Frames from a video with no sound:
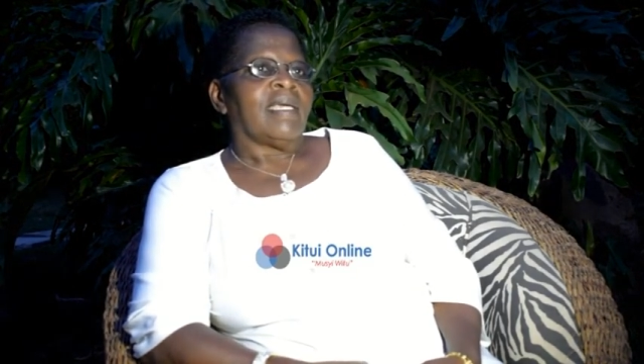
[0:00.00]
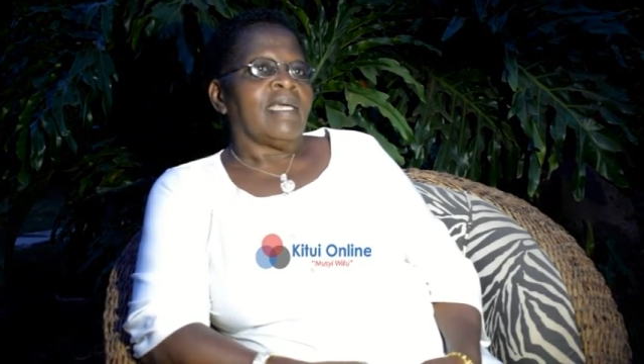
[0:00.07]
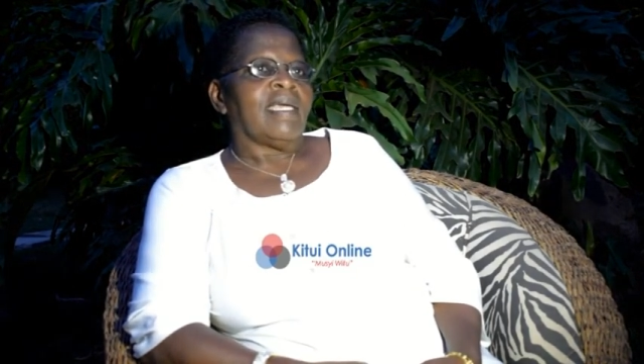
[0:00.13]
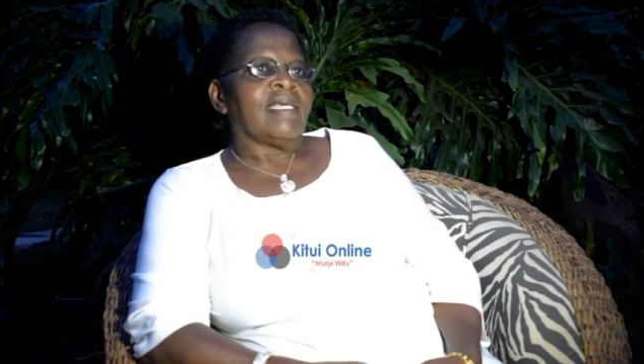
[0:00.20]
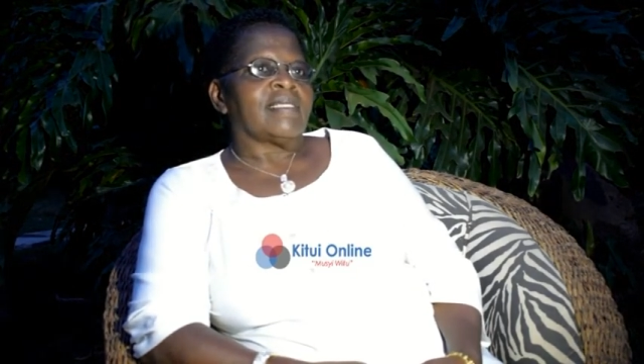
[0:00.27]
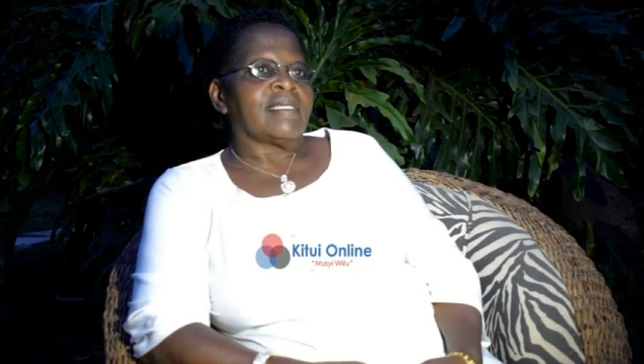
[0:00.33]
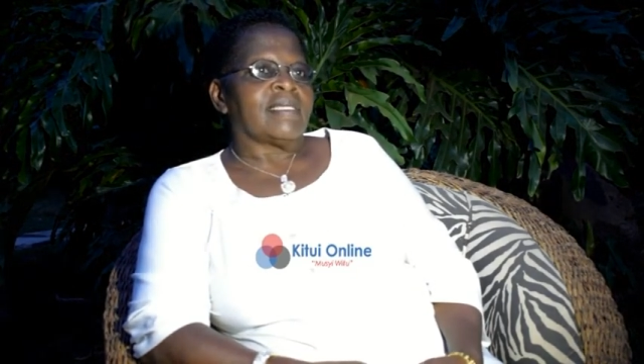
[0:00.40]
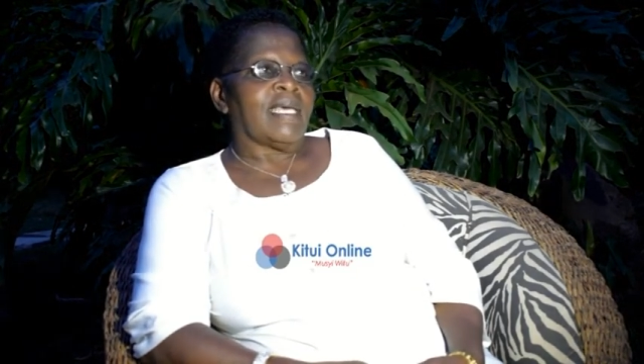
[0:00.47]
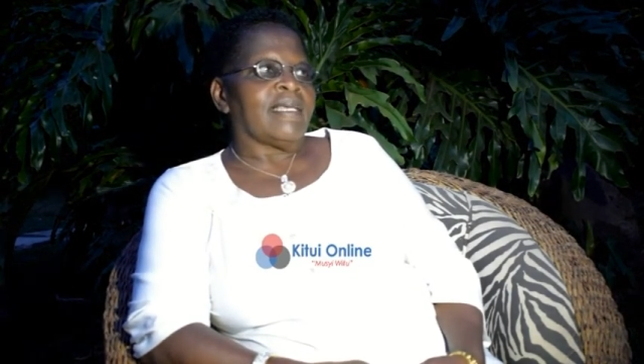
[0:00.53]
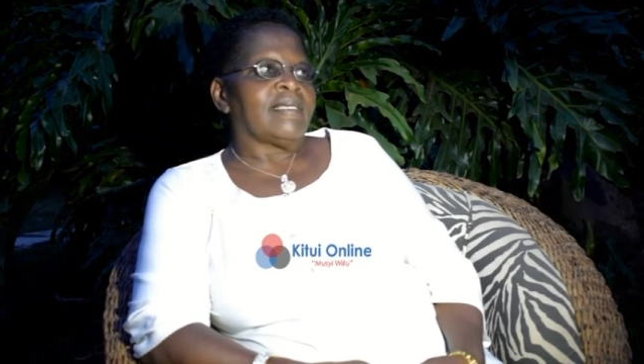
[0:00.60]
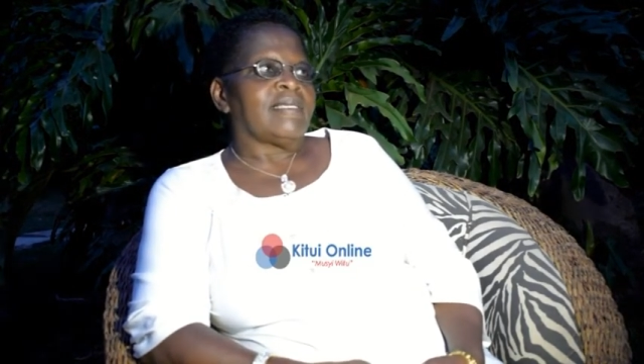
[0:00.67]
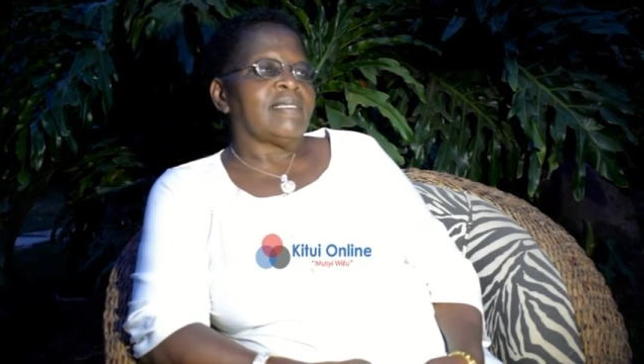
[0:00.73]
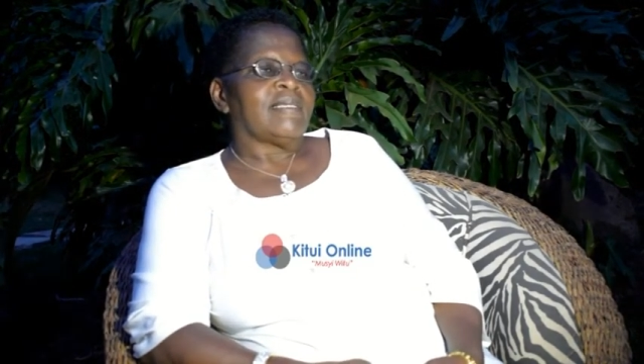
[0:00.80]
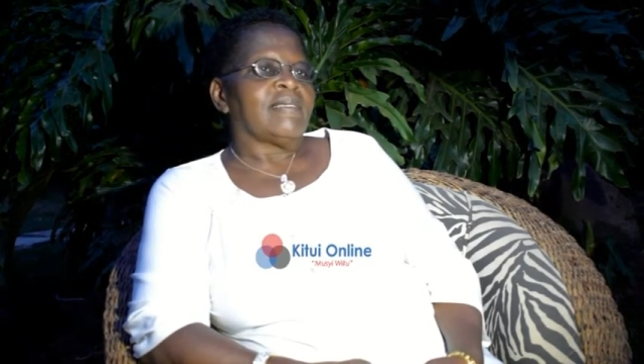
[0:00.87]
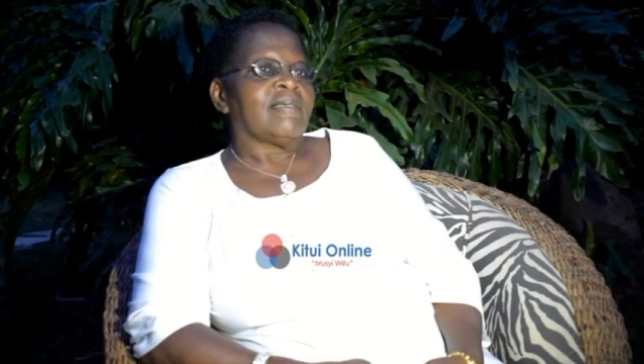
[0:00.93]
As
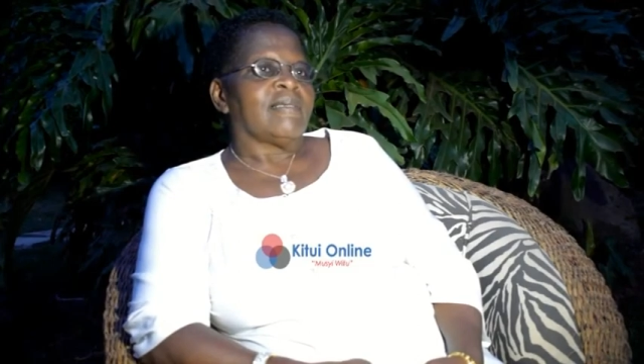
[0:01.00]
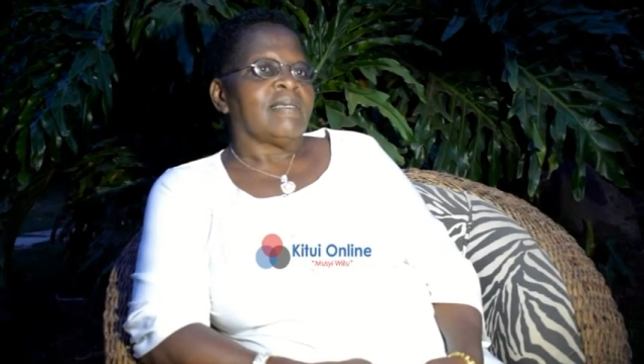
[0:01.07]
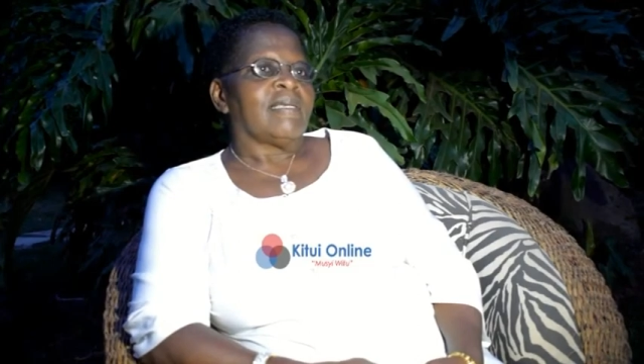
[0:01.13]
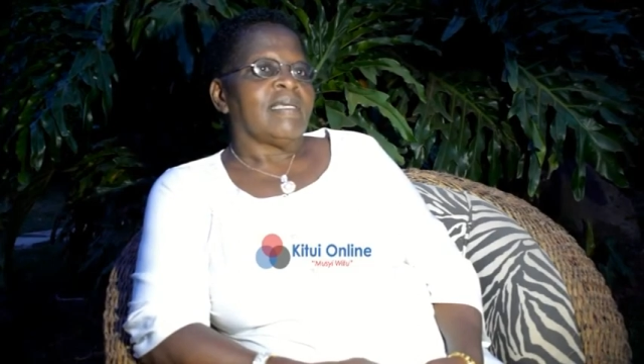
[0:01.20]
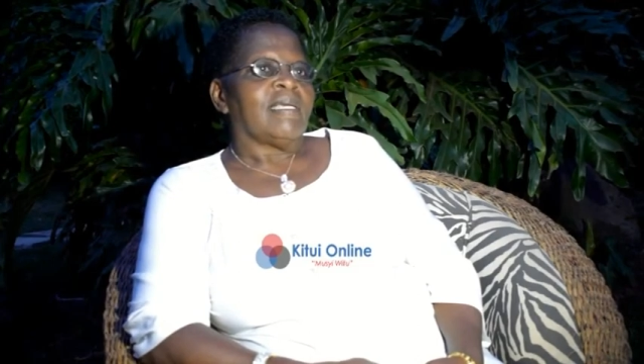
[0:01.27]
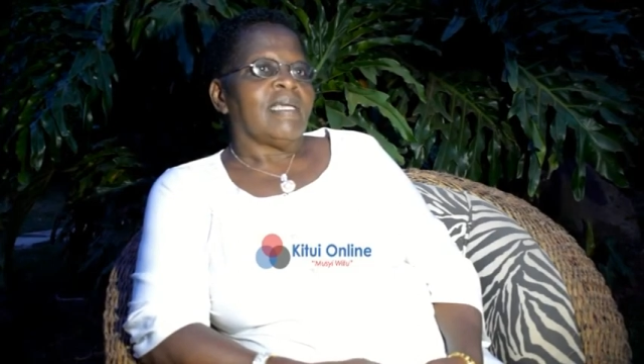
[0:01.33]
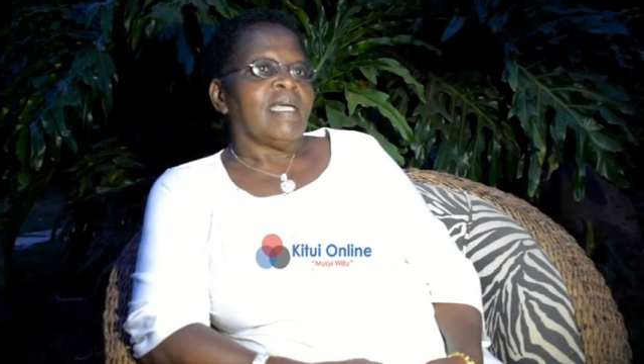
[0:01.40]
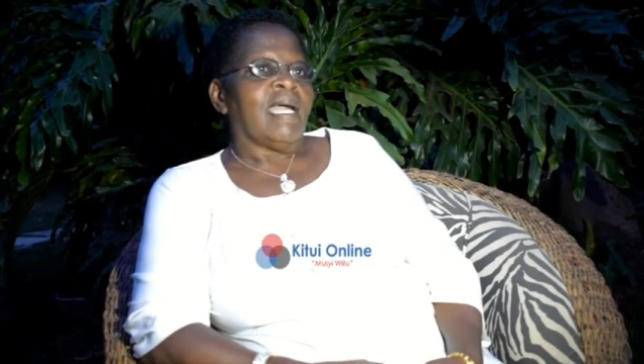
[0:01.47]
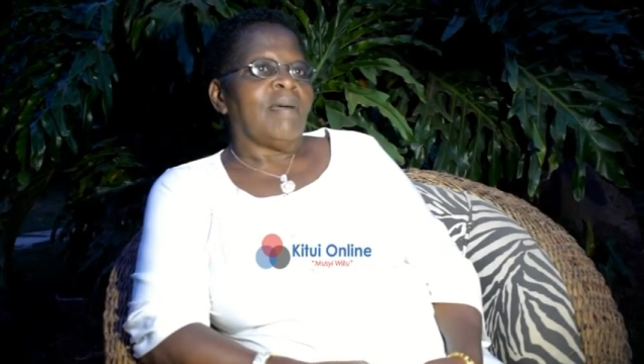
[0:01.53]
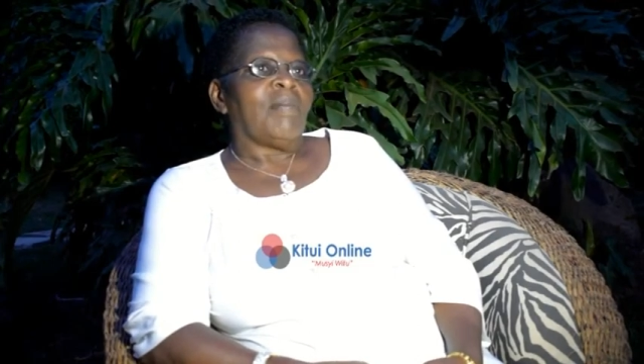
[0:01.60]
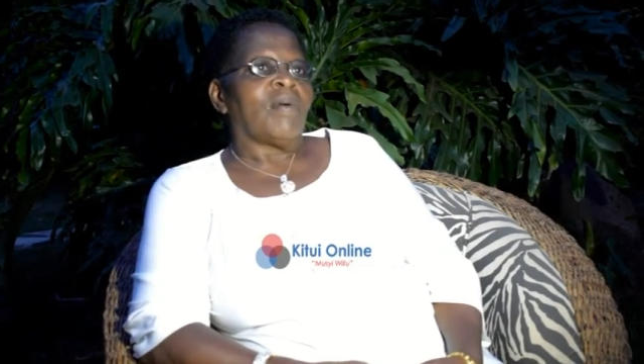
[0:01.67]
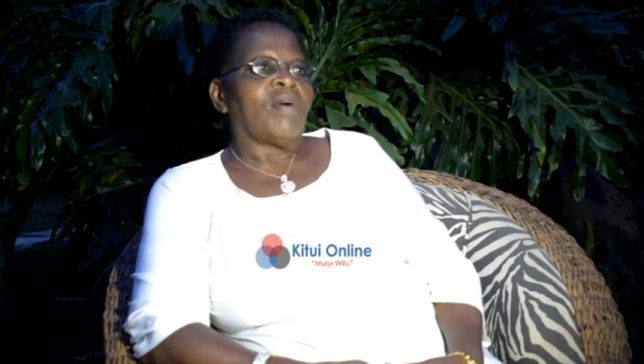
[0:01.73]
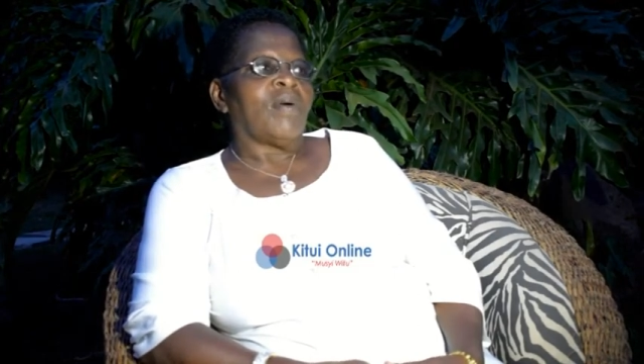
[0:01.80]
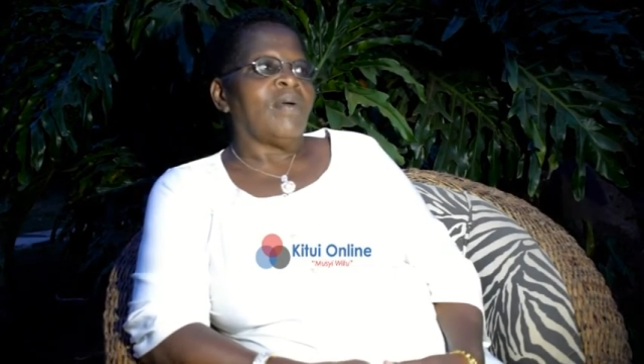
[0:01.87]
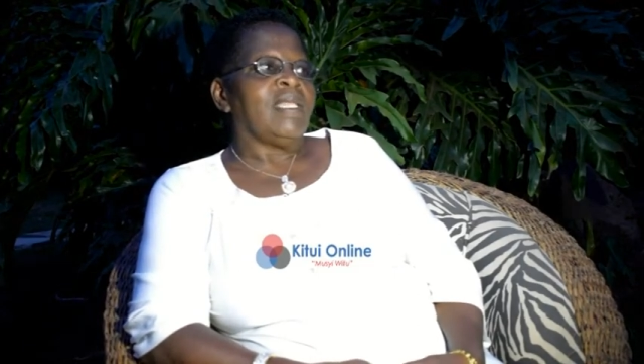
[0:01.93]
such,
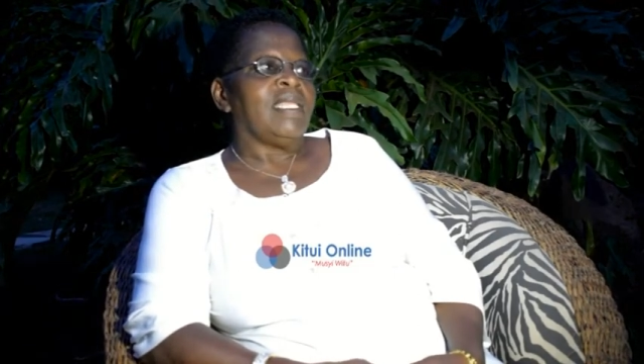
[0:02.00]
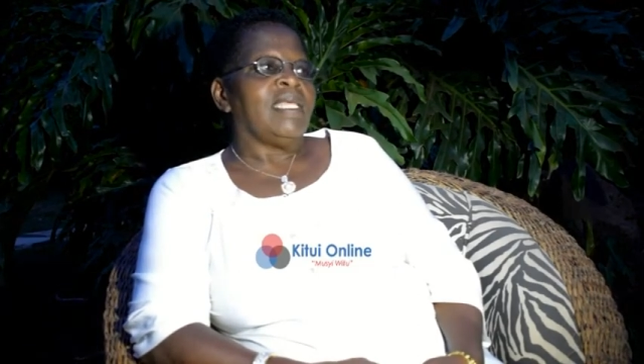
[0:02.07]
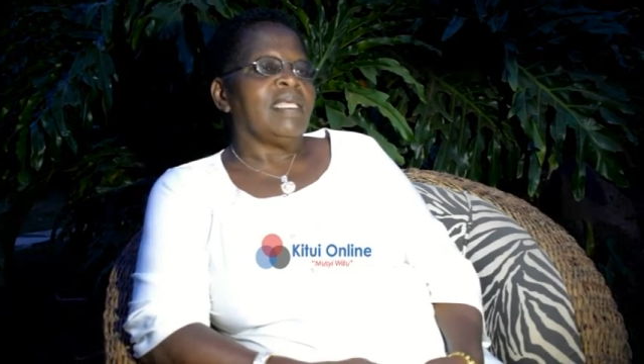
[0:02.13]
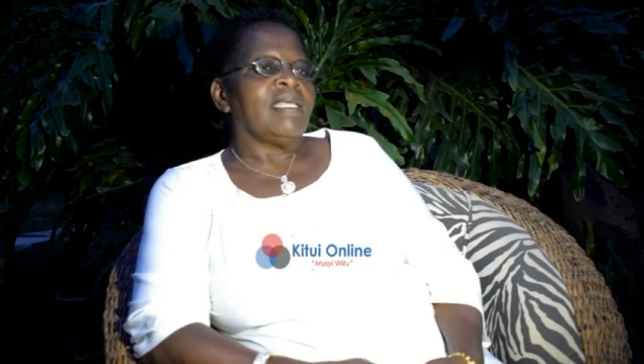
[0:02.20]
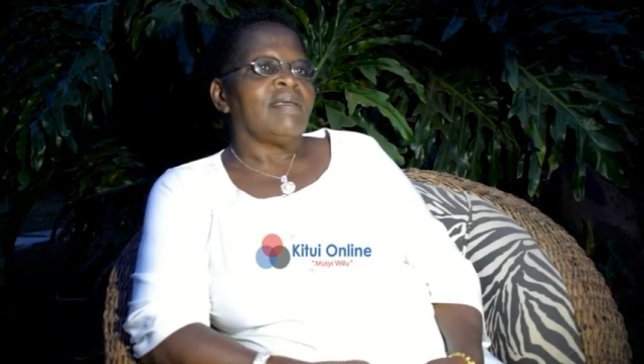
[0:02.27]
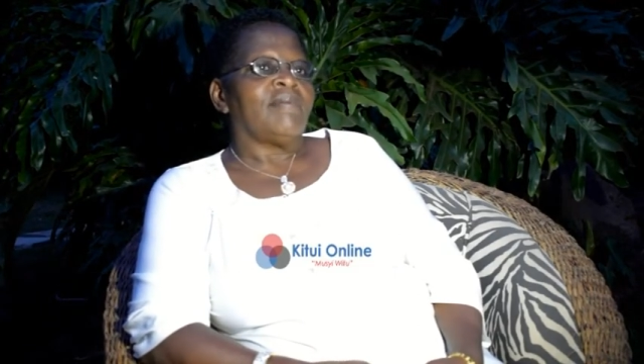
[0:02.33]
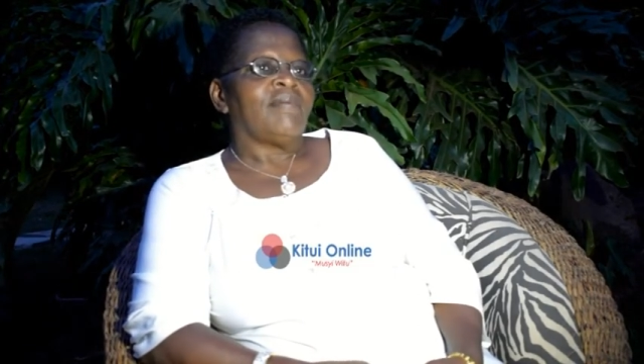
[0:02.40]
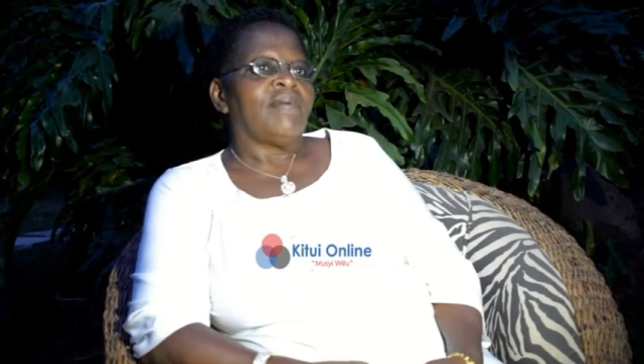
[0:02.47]
I'm calling